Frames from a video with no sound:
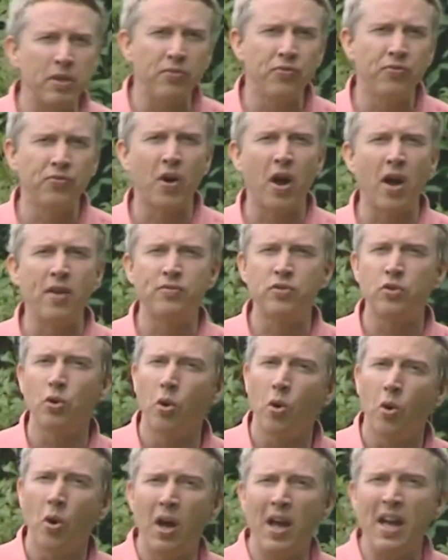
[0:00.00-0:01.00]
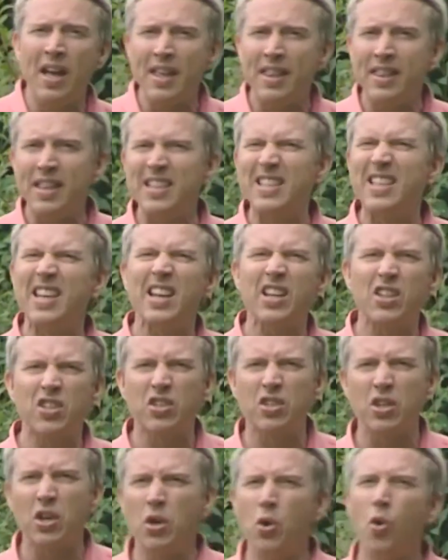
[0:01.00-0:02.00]
5-door that
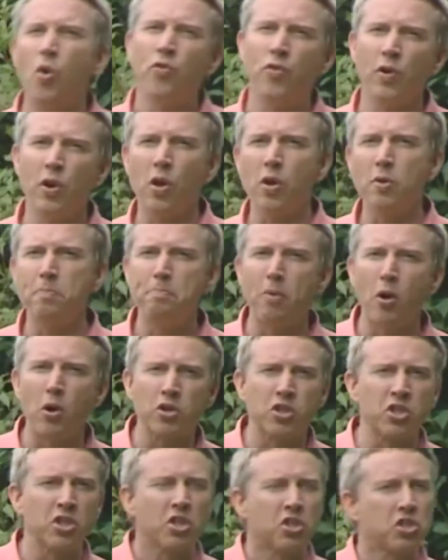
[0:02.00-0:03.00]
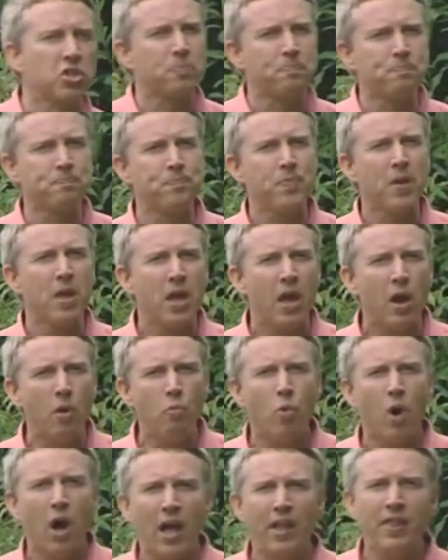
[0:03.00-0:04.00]
ticks an awful lot of boxes.
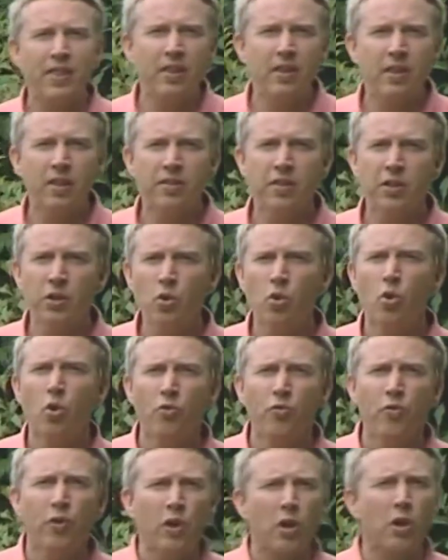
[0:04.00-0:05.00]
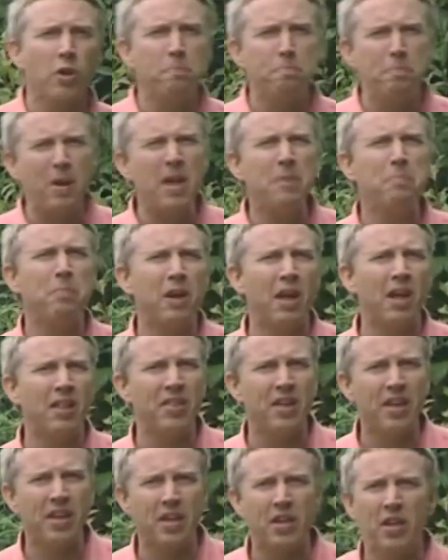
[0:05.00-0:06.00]
and one that an awful lot of people, I
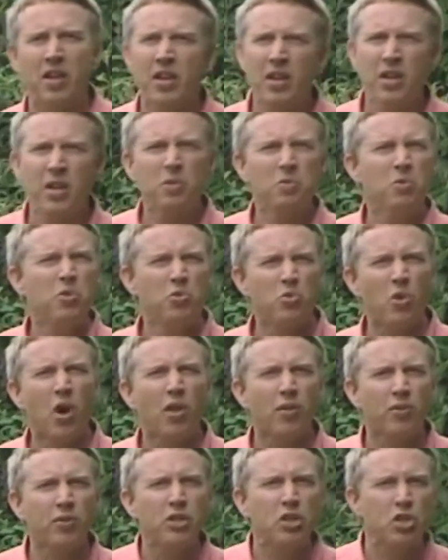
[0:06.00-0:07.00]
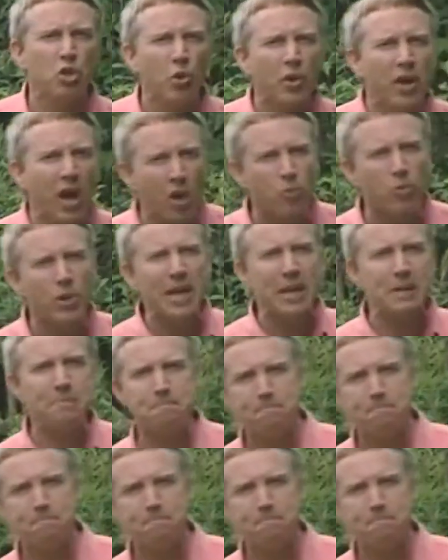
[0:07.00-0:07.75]
think, would rather enjoy owning.